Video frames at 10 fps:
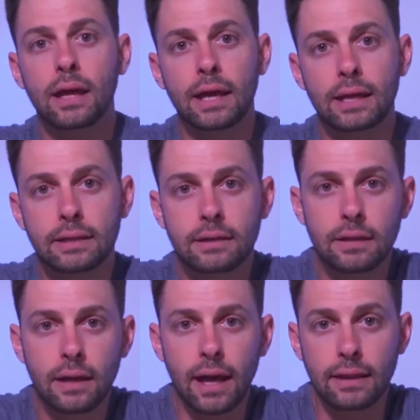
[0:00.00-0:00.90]
and
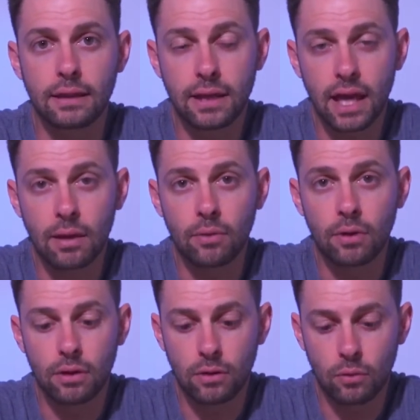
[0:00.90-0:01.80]
add the
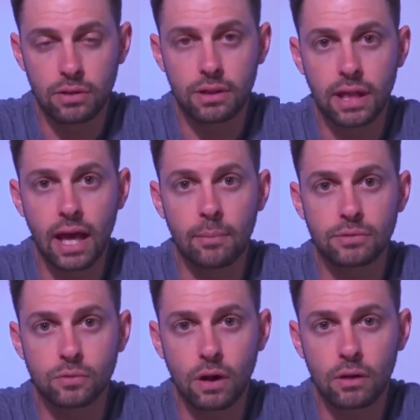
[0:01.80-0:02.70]
camera within the app
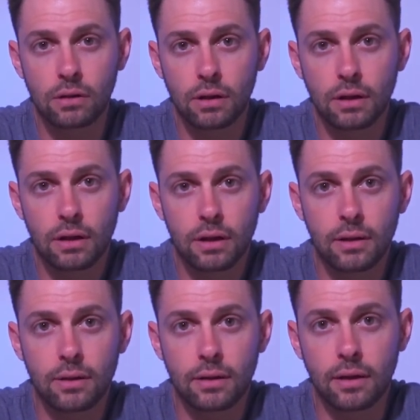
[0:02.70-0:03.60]
as well.
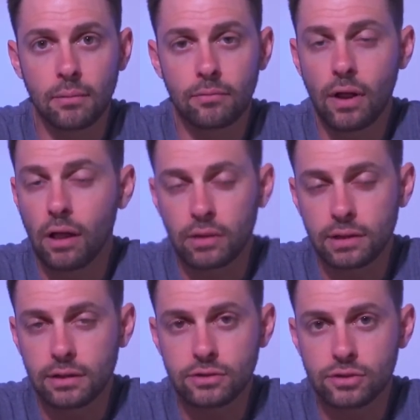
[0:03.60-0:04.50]
Following
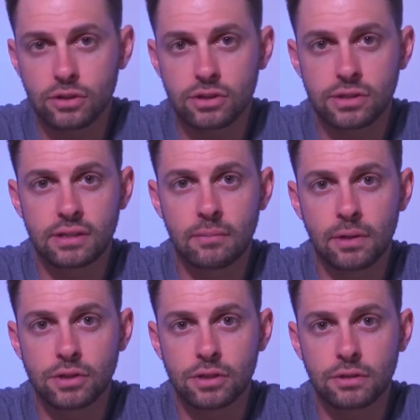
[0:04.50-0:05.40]
the instructions as I
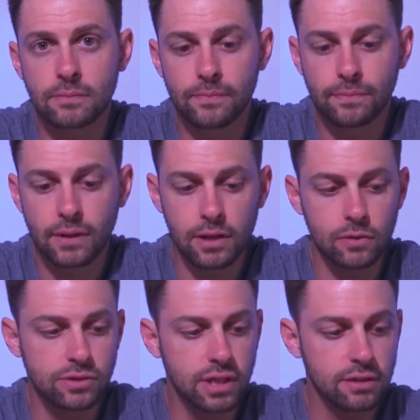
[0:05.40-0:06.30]
mentioned. You sync